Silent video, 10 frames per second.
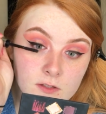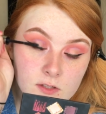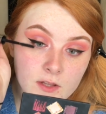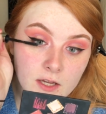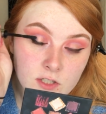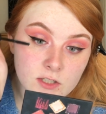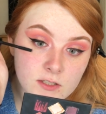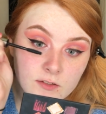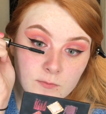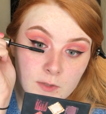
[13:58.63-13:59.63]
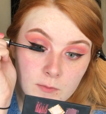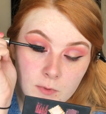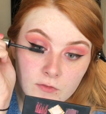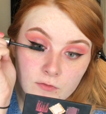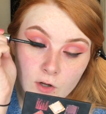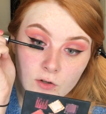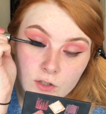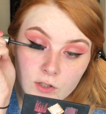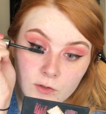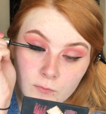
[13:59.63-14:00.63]
So that's just giving me a bit of
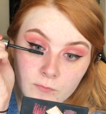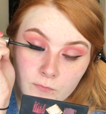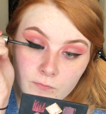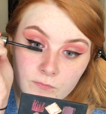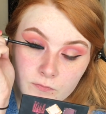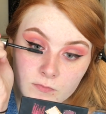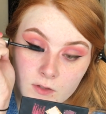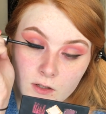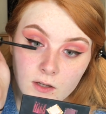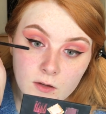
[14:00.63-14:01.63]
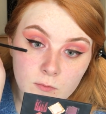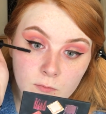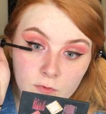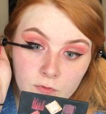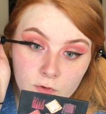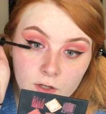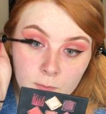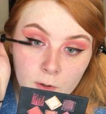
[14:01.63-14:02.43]
volume before I